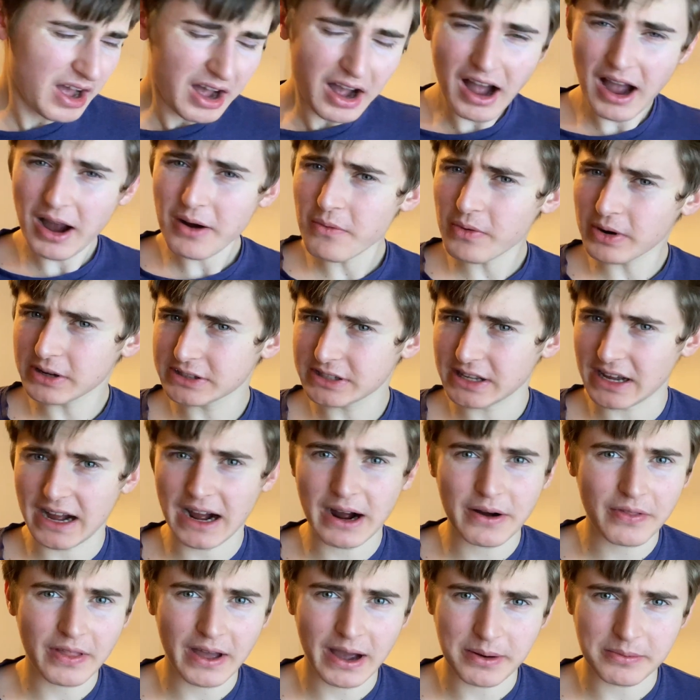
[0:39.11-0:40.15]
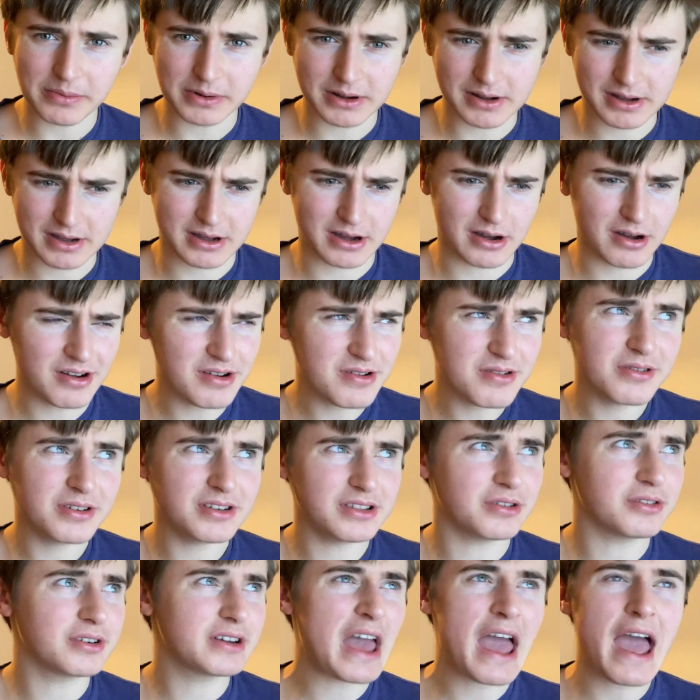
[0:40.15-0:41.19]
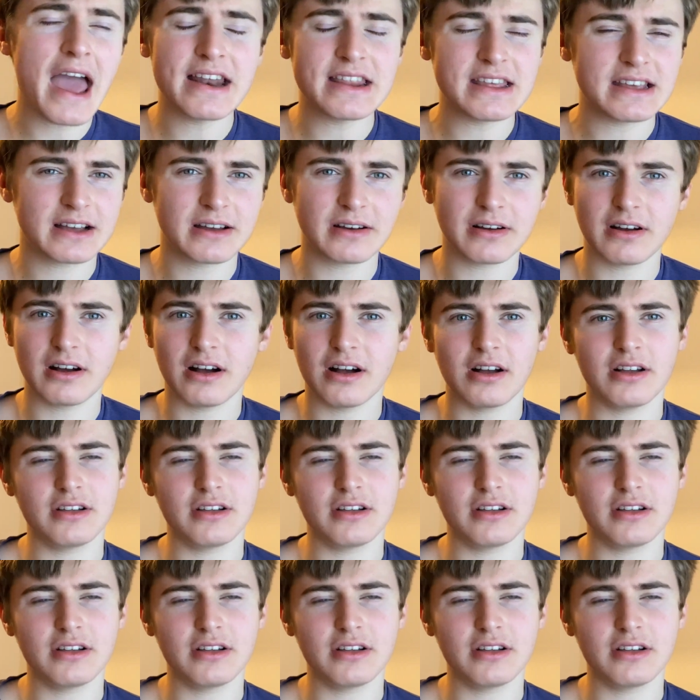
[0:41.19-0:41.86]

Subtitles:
I wonder how that would go. You know, Kenny could...